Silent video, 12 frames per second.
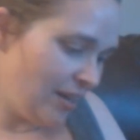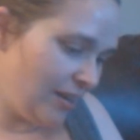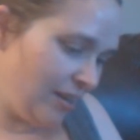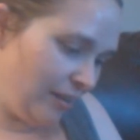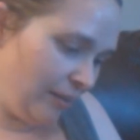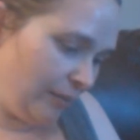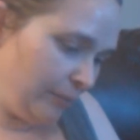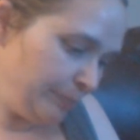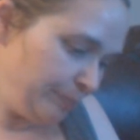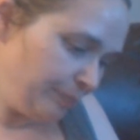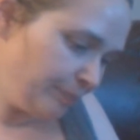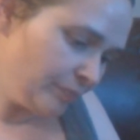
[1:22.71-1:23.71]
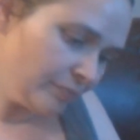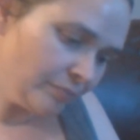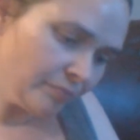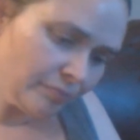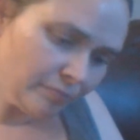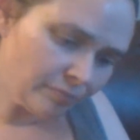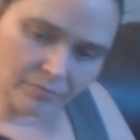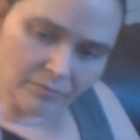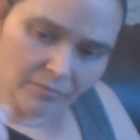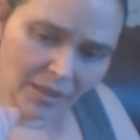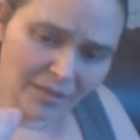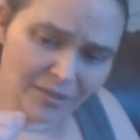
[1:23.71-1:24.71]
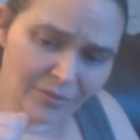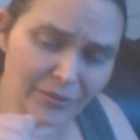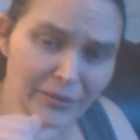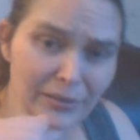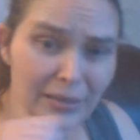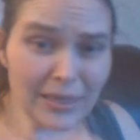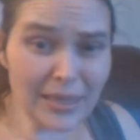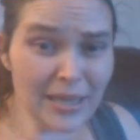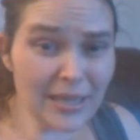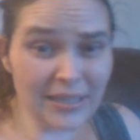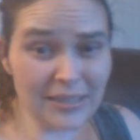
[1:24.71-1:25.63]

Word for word: um, it's fairly thick.